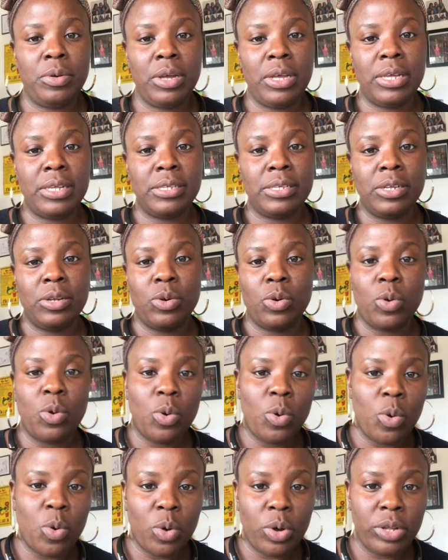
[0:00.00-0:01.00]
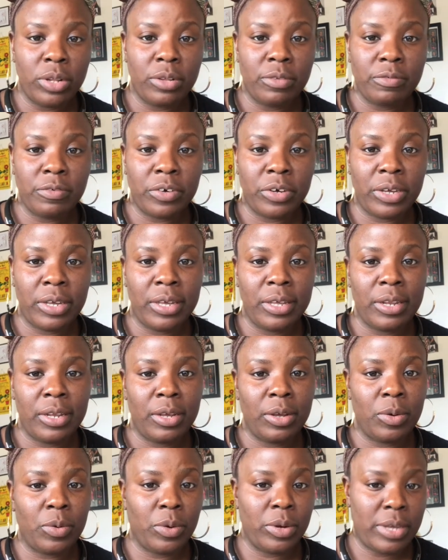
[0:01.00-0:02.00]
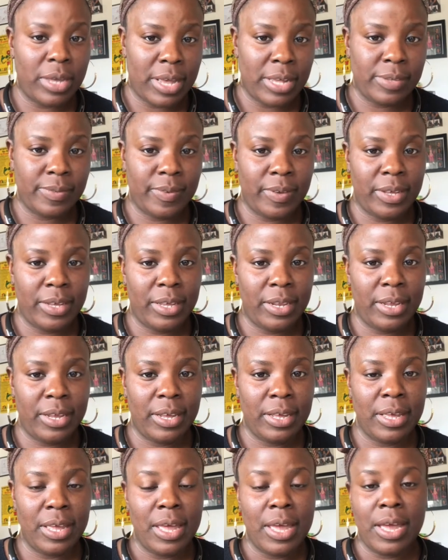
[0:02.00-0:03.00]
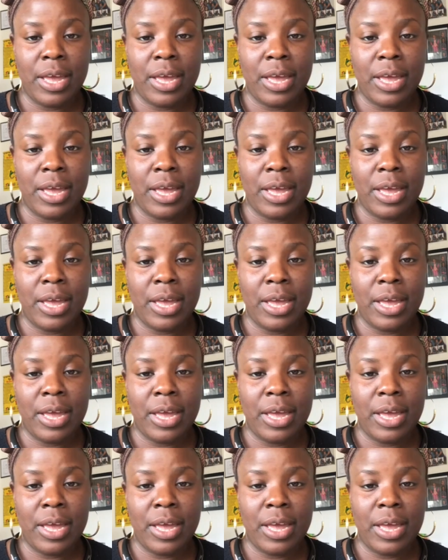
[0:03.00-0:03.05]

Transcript: Is it oil for heating or gas for heating?